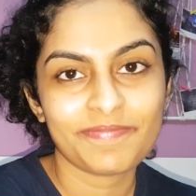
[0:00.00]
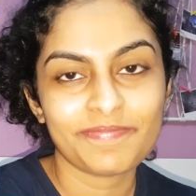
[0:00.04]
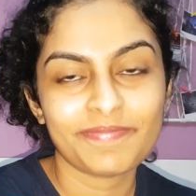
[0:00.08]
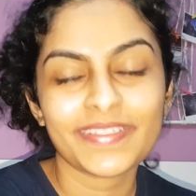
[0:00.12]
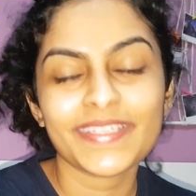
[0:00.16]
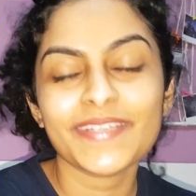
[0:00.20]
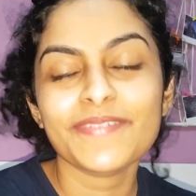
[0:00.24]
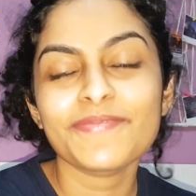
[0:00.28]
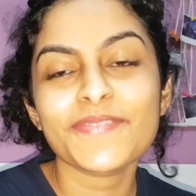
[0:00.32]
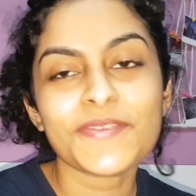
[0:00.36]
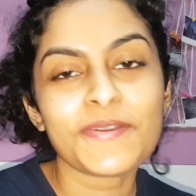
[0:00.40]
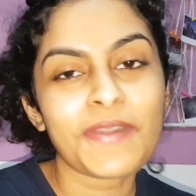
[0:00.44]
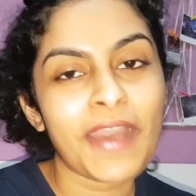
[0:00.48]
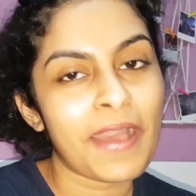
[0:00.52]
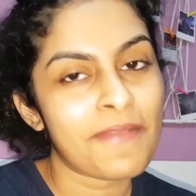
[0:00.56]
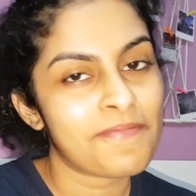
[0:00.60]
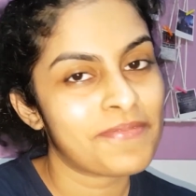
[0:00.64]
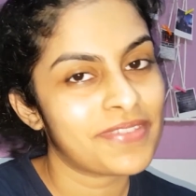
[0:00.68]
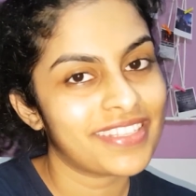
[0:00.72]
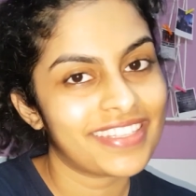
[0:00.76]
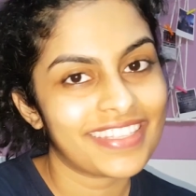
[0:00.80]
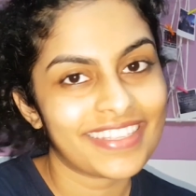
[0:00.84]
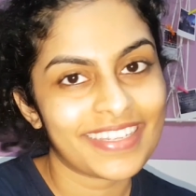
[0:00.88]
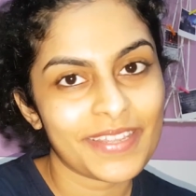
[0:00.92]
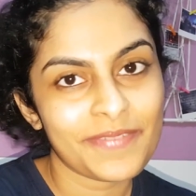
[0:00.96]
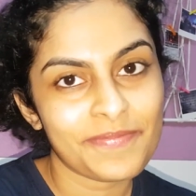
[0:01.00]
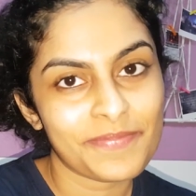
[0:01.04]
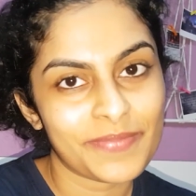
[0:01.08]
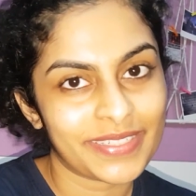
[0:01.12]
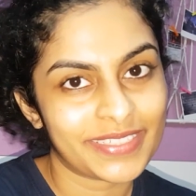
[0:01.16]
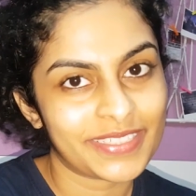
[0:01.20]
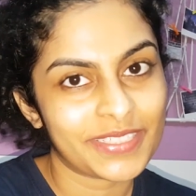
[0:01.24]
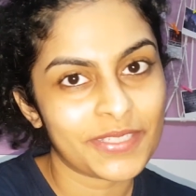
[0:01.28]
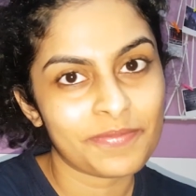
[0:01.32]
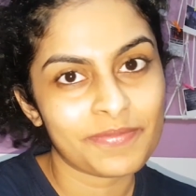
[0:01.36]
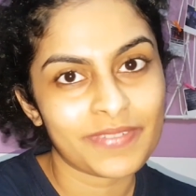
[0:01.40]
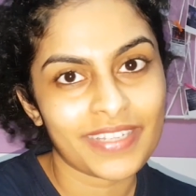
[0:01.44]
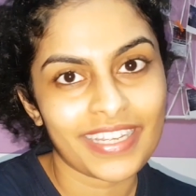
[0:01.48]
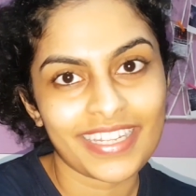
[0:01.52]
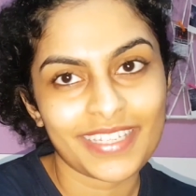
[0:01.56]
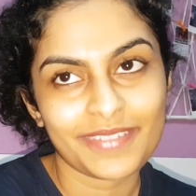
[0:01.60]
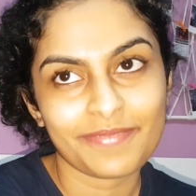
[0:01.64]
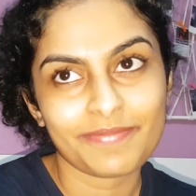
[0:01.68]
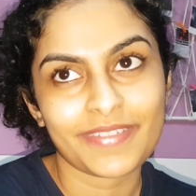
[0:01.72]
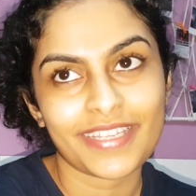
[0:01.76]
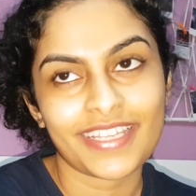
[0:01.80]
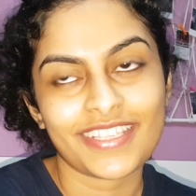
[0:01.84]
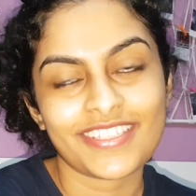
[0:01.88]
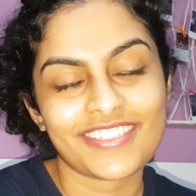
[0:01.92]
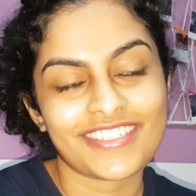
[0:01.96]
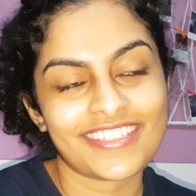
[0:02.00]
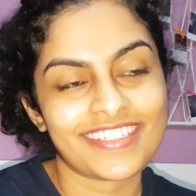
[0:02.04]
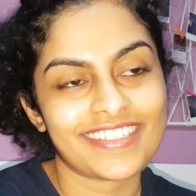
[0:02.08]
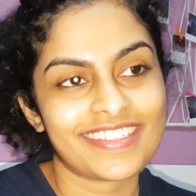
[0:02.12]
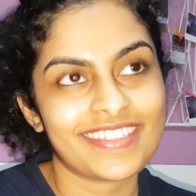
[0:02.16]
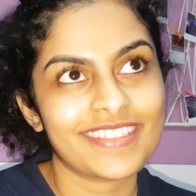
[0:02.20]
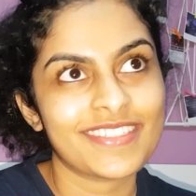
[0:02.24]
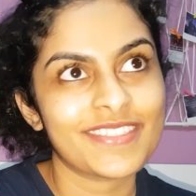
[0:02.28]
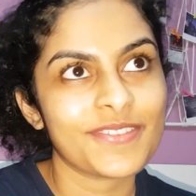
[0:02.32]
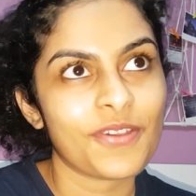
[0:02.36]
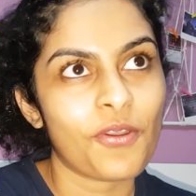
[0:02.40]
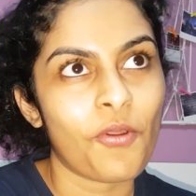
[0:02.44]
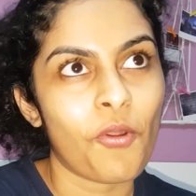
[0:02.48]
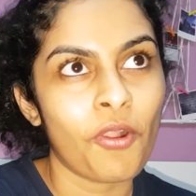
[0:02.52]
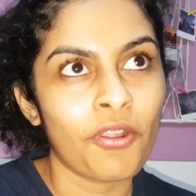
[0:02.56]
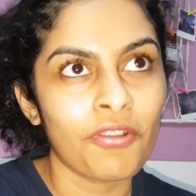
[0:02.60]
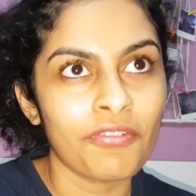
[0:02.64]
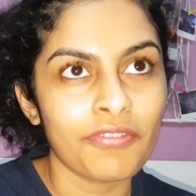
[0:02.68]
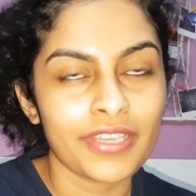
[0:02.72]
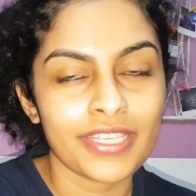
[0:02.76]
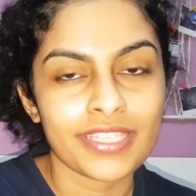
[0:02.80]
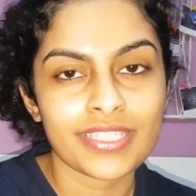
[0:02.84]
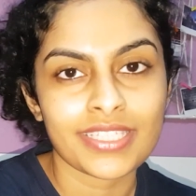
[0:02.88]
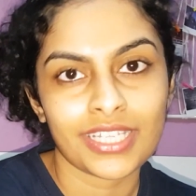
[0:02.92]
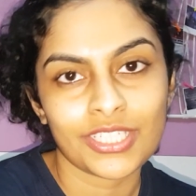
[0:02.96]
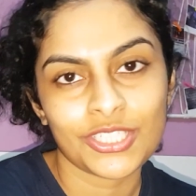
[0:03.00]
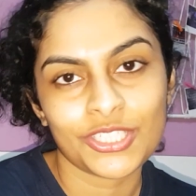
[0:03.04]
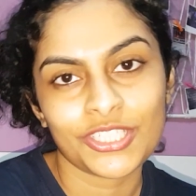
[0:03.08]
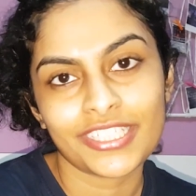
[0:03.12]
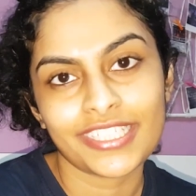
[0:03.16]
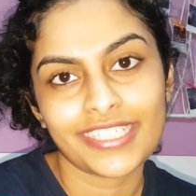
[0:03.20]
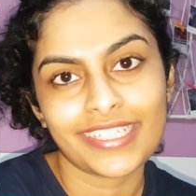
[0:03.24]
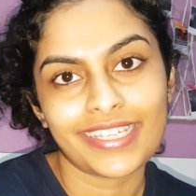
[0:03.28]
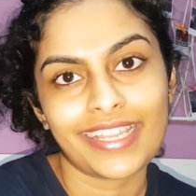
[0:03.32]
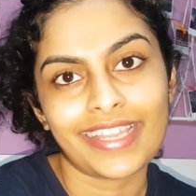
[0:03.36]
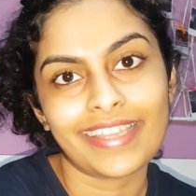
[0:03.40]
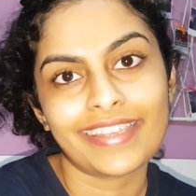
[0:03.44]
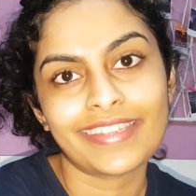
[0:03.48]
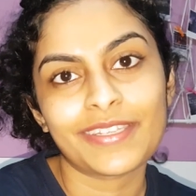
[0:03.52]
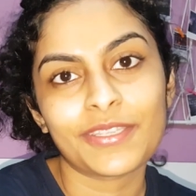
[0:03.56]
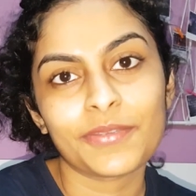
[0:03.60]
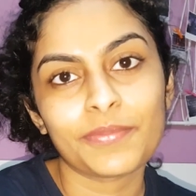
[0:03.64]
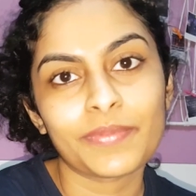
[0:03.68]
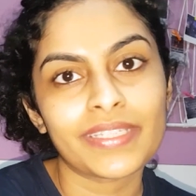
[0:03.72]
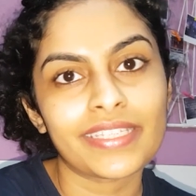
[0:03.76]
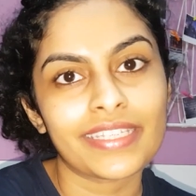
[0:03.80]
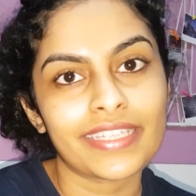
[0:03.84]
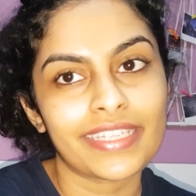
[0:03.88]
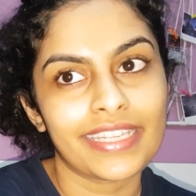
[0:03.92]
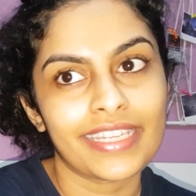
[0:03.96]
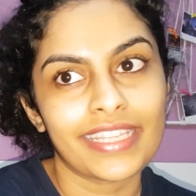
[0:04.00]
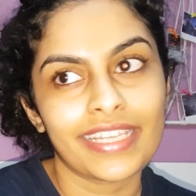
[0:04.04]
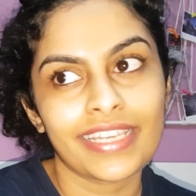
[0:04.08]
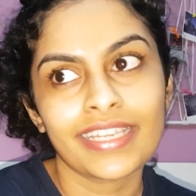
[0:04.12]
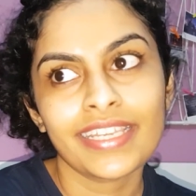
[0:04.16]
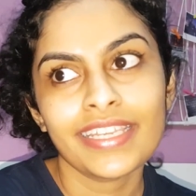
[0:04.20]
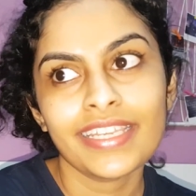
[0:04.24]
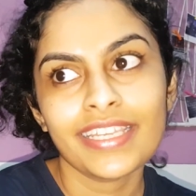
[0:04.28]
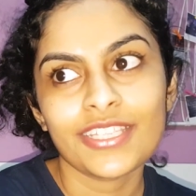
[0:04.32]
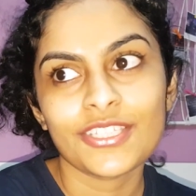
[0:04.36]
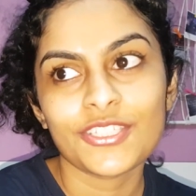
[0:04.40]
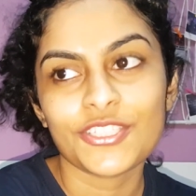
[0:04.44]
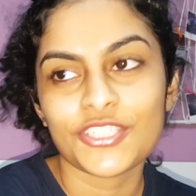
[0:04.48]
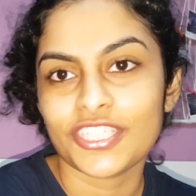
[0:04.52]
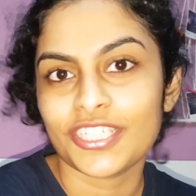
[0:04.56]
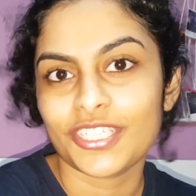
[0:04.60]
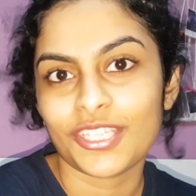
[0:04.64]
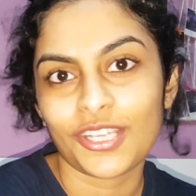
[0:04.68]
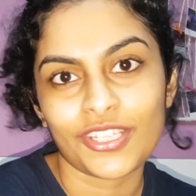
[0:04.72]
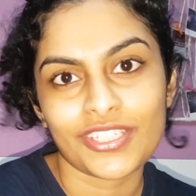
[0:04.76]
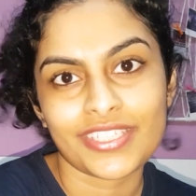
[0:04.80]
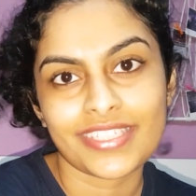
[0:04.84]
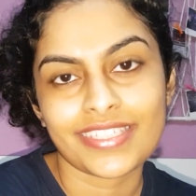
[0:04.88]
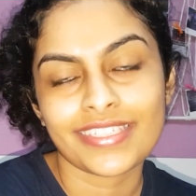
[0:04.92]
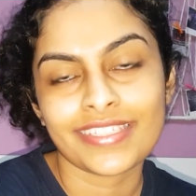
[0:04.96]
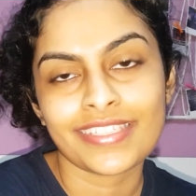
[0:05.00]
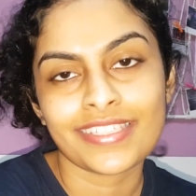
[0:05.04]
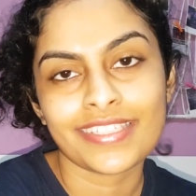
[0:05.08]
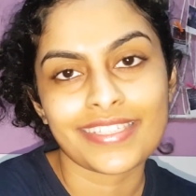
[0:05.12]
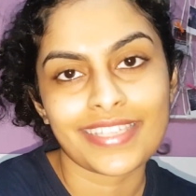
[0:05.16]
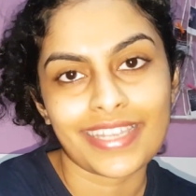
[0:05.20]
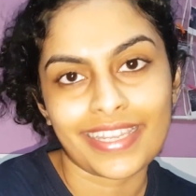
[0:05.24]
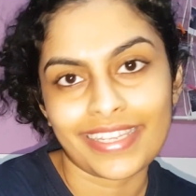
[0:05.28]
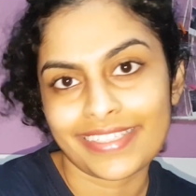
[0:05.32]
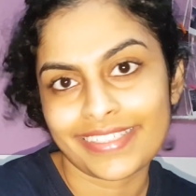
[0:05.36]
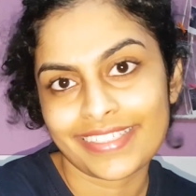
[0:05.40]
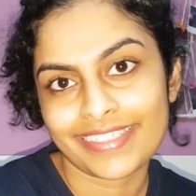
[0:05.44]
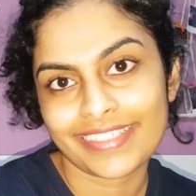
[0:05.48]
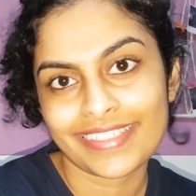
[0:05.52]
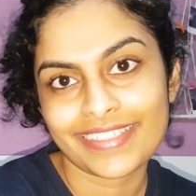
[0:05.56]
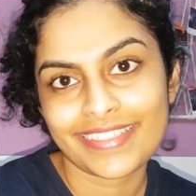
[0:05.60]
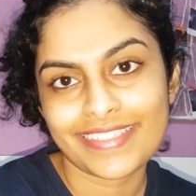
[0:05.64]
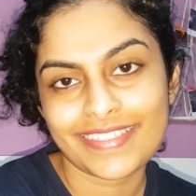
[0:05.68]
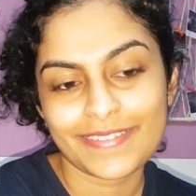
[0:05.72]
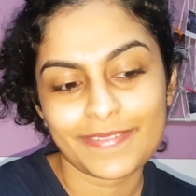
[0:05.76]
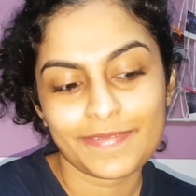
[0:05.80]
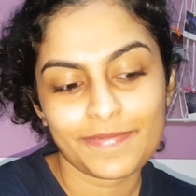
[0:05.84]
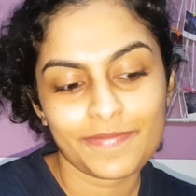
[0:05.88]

But I'm so happy that I picked up Pride and Prejudice. It's always such a delight to be reading Jane Austen's writings.